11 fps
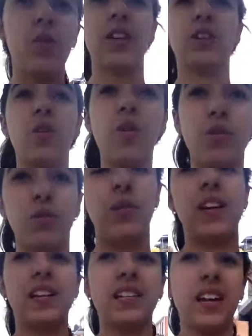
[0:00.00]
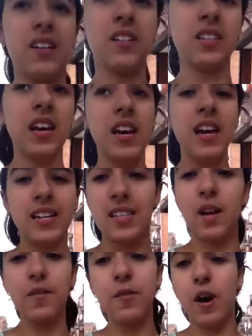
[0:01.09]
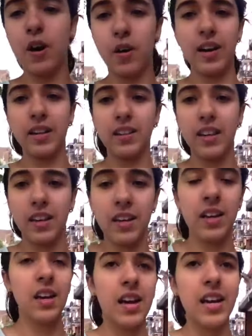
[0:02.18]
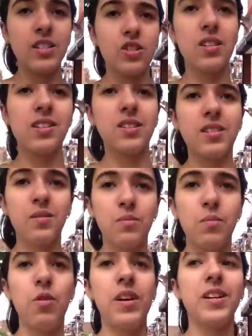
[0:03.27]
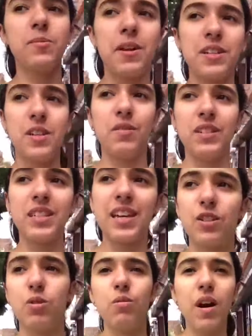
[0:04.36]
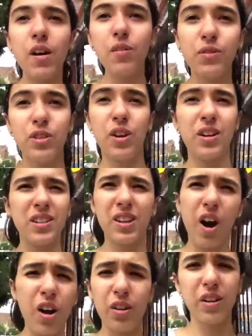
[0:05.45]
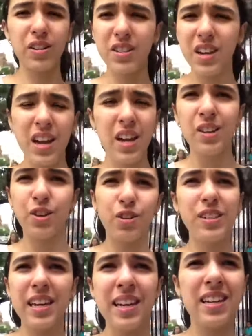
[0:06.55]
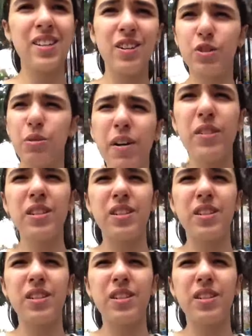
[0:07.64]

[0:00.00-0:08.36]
want to go all the way to Claire's. It's not far or anything. It's just more expensive. It's like twelve dollars 13, 12 to